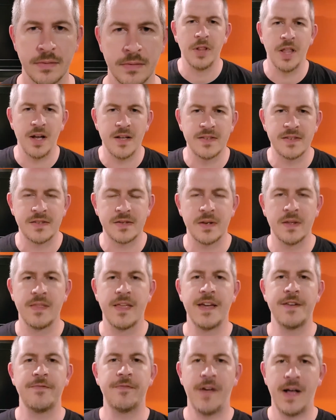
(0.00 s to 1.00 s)
Plus,
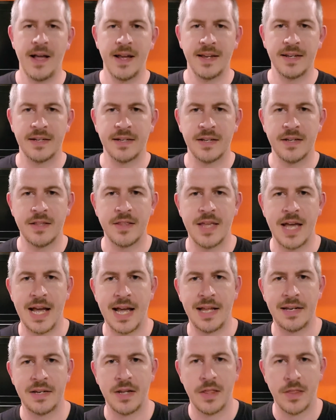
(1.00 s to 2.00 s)
they find
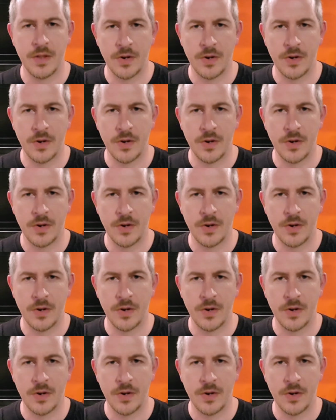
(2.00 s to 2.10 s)
that